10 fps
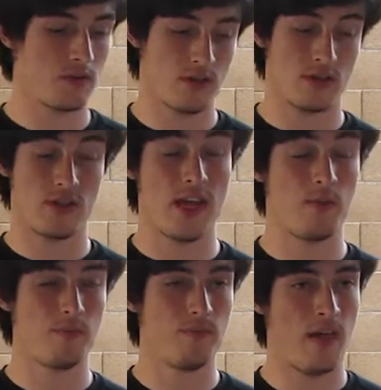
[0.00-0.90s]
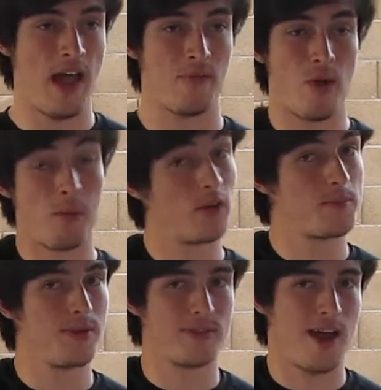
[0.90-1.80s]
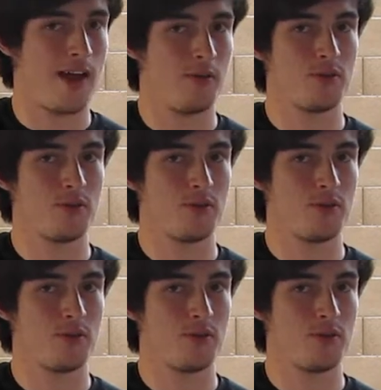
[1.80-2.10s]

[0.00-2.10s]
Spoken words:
because they have way more experience than I do,